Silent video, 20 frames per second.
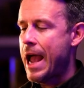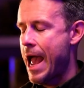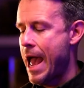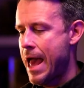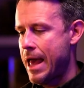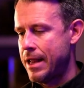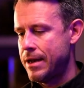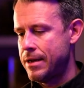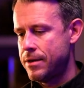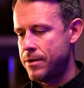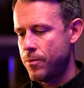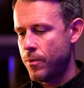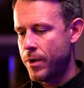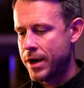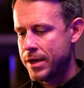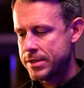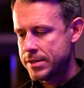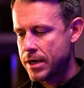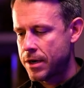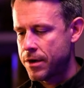And
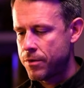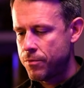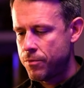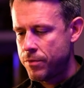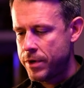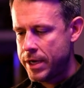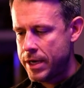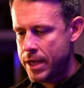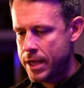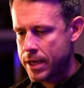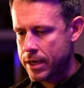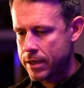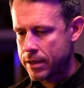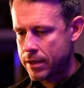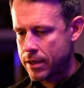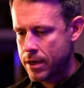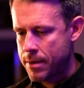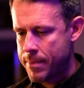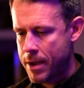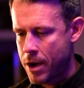when I started
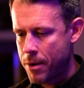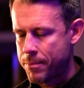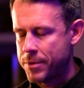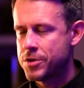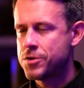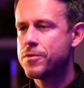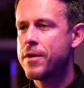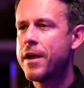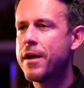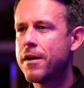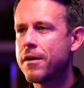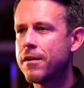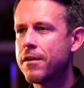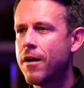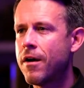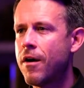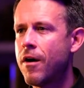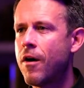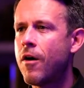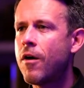reading about
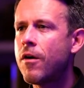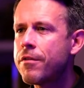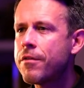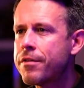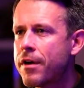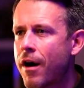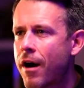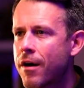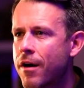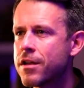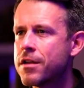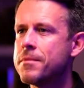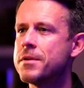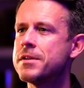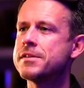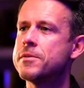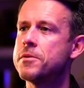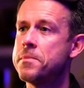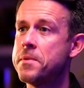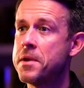betrayal, all the
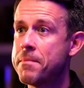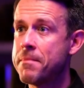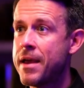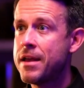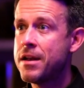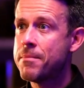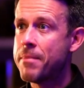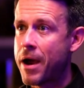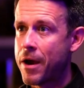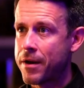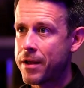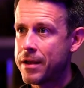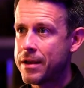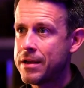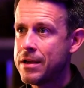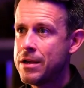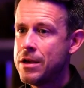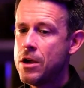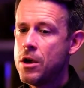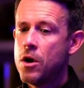arguments that were being made about
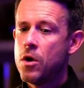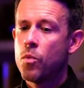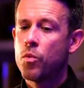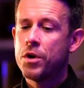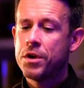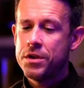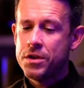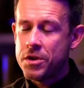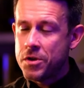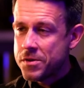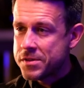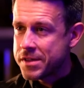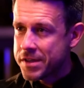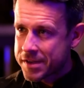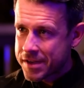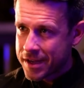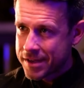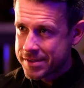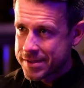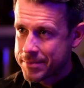it were using
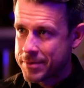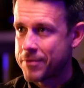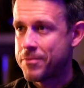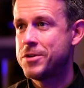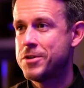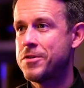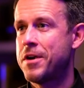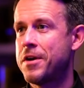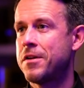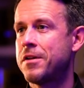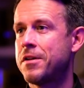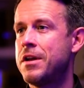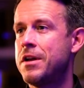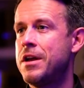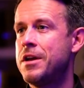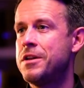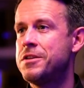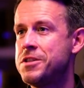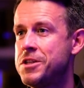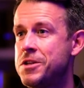the concept of betrayal
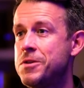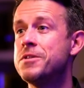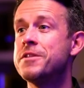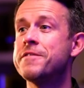to